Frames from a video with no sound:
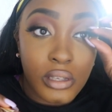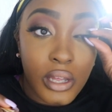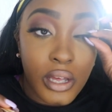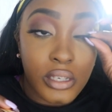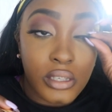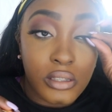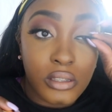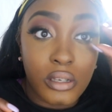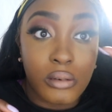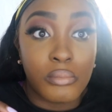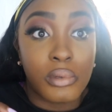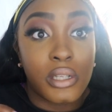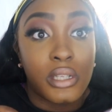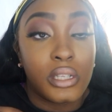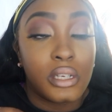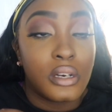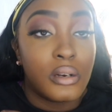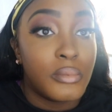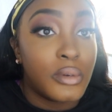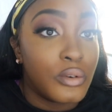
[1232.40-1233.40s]
eyelash is
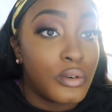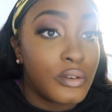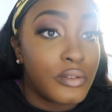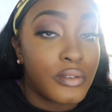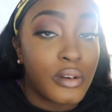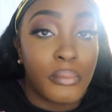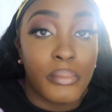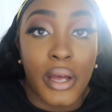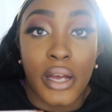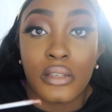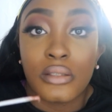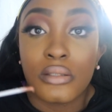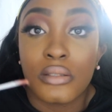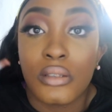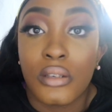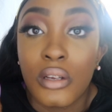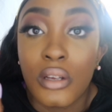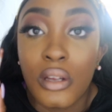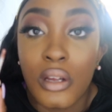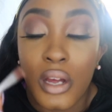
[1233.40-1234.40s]
completely coming off. A mess.
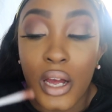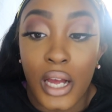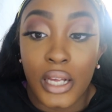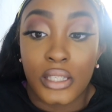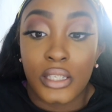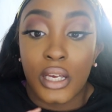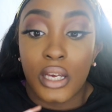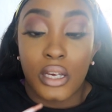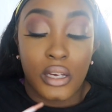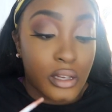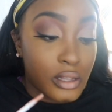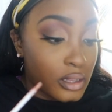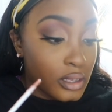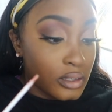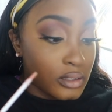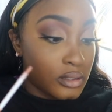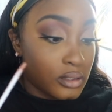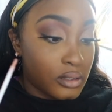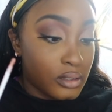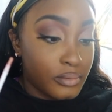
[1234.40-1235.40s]
I take this.